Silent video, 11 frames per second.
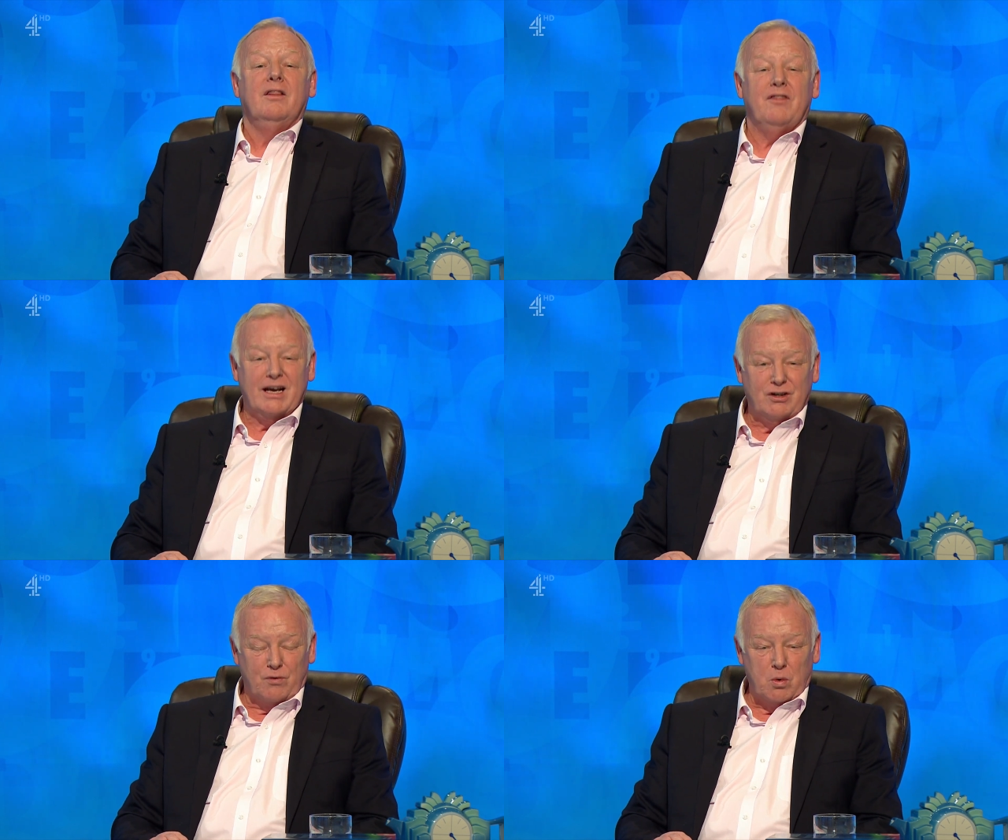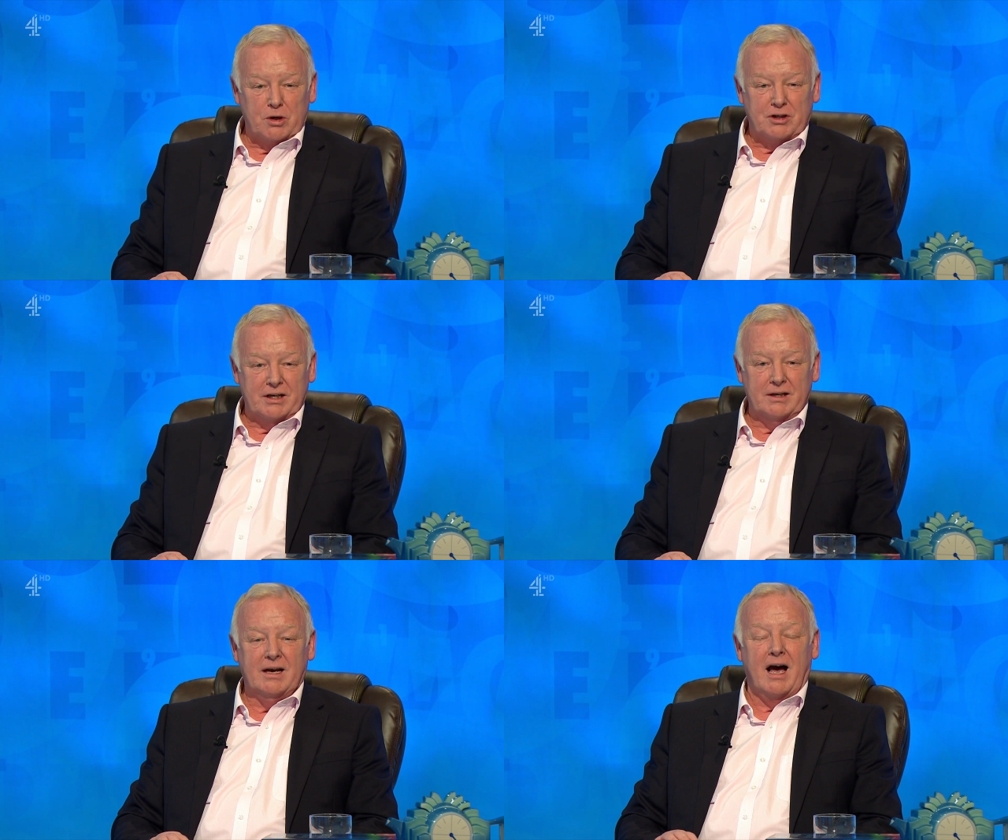Thanks for
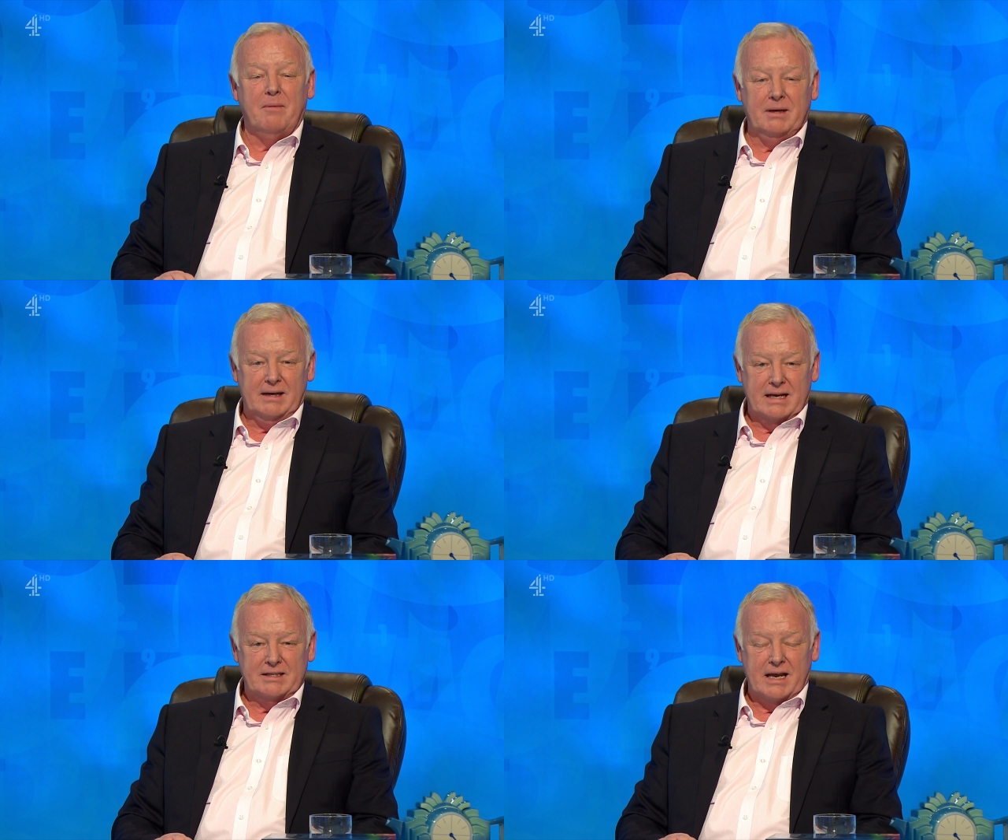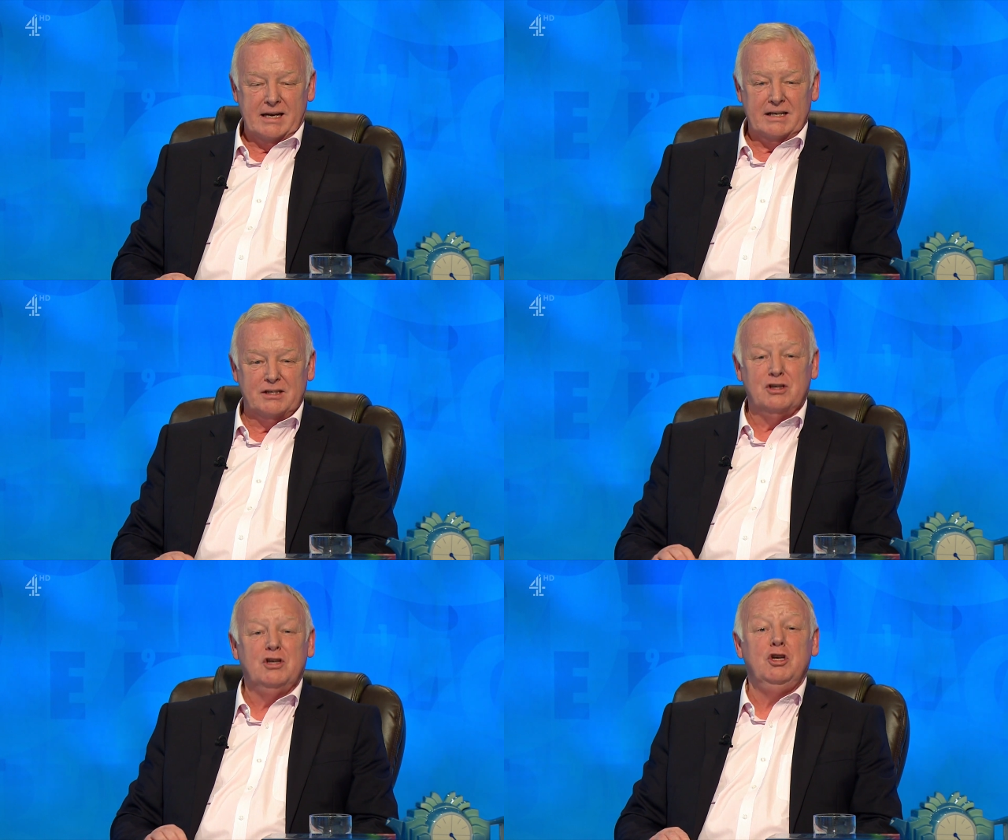watching. I've been Les
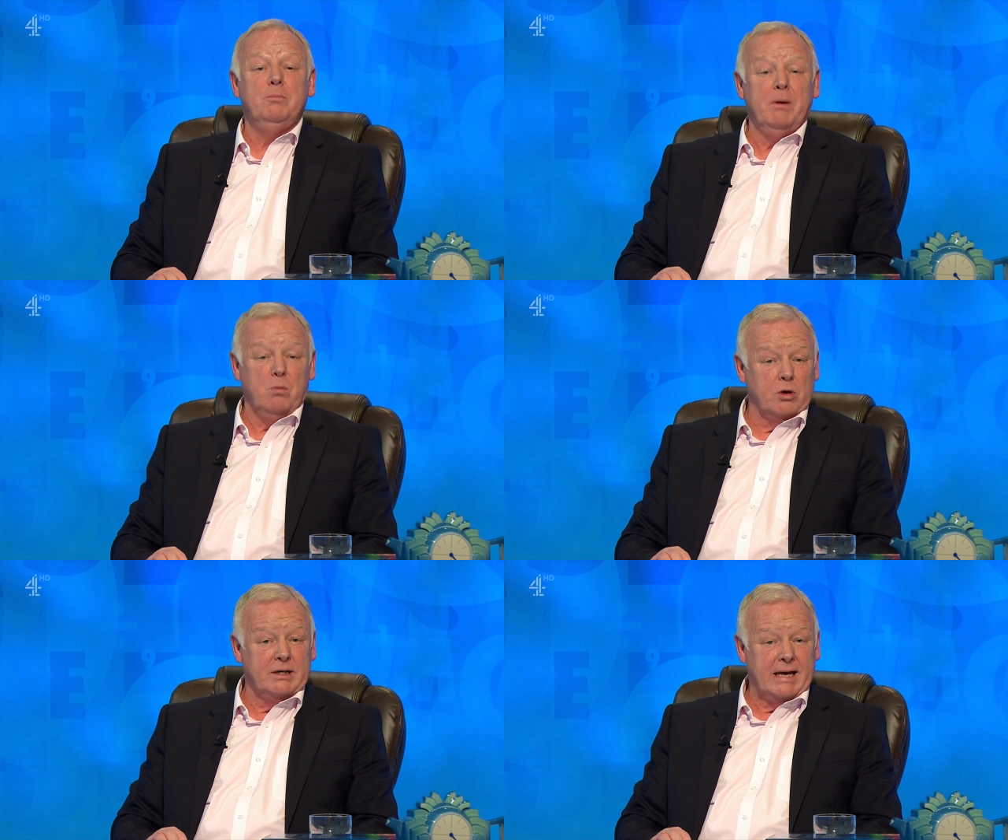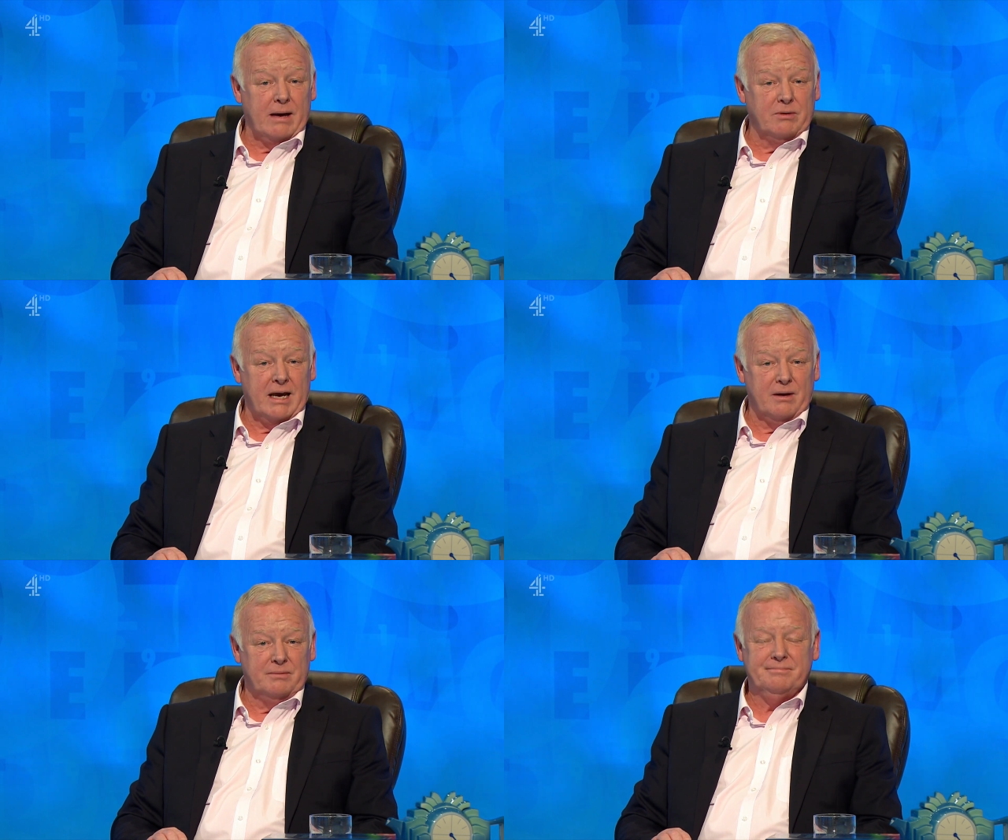Dennis. You've been watching
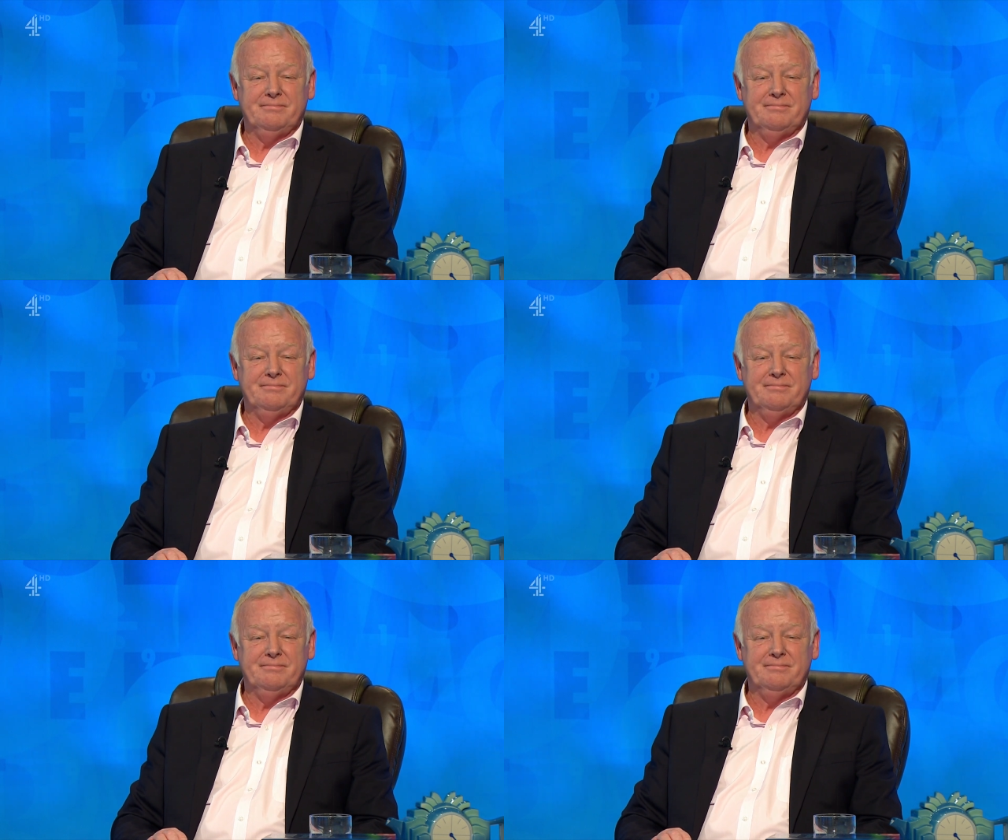Countdown.